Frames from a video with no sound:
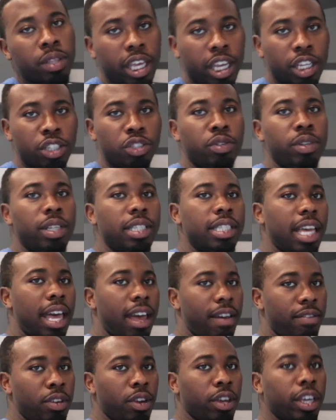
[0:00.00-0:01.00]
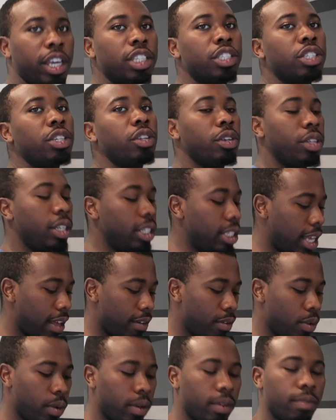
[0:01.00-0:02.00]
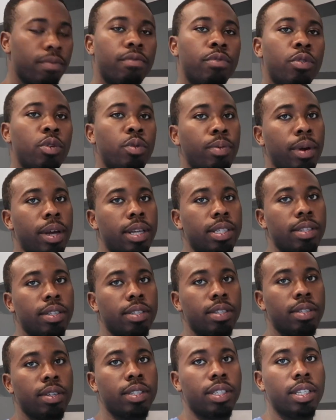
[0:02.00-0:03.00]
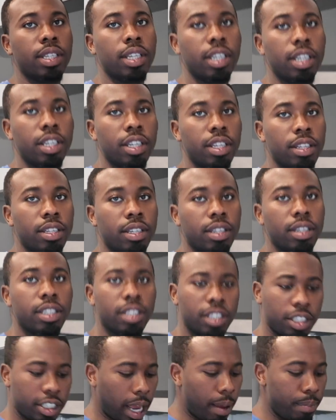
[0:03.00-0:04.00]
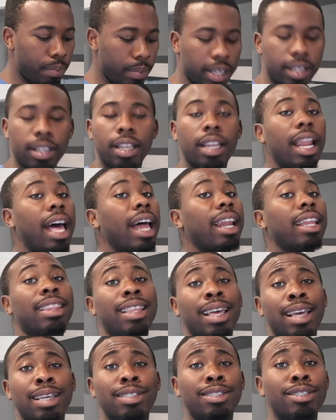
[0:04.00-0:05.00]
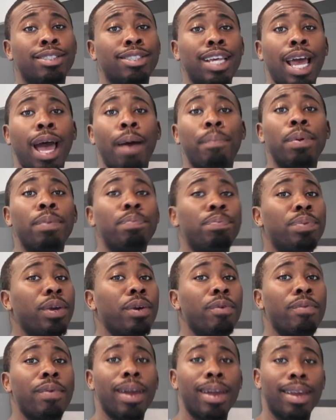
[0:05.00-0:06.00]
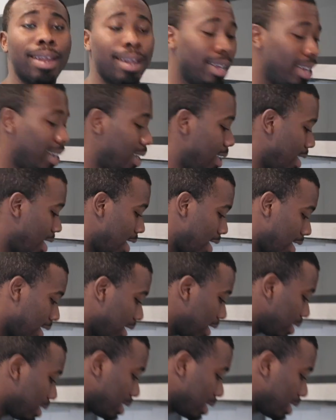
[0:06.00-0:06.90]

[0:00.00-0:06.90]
things you need to have in your kitchen. And you need to have your food processor to cook. Chop a lot of things. Chop and puree. It